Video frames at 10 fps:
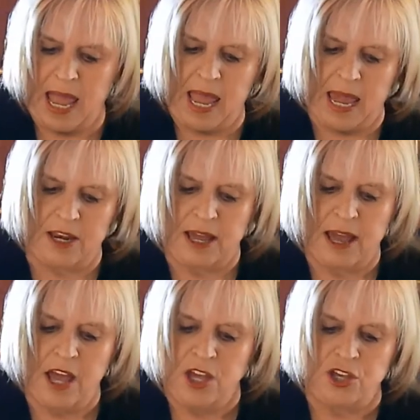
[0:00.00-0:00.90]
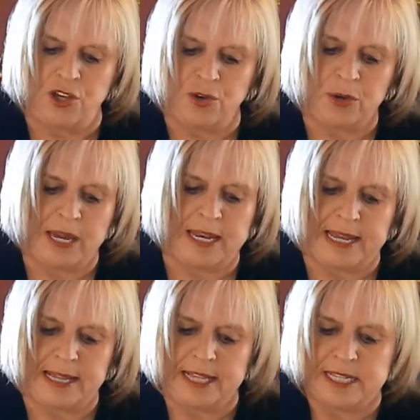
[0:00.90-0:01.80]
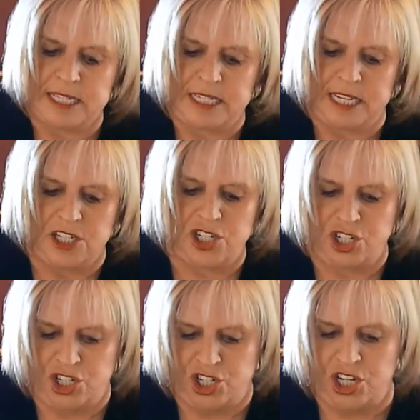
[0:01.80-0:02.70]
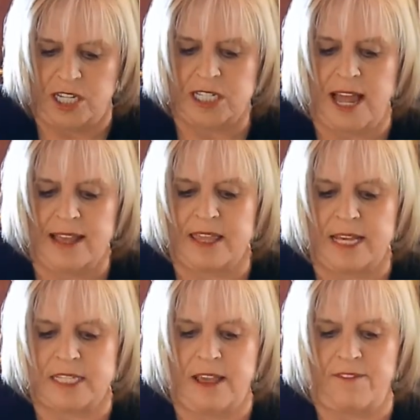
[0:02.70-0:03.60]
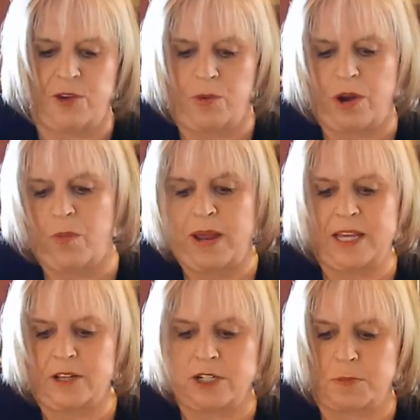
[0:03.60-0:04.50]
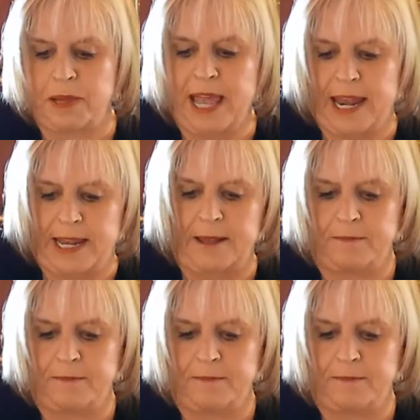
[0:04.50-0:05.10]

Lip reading: And you can eat this dish just like this if you want a regular spaghetti.